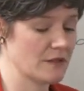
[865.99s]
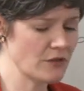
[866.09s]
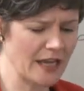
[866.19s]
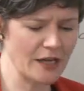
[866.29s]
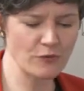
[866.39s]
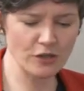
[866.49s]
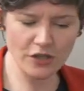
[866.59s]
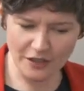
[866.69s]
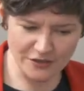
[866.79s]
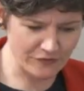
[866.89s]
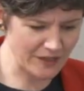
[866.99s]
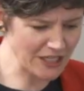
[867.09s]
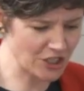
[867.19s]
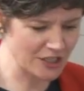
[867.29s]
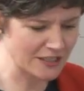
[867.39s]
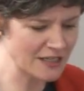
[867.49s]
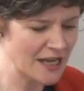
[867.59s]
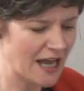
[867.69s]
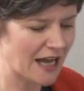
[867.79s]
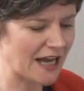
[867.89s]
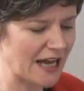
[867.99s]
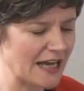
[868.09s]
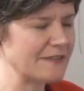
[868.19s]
Okay, well, conservation, uh,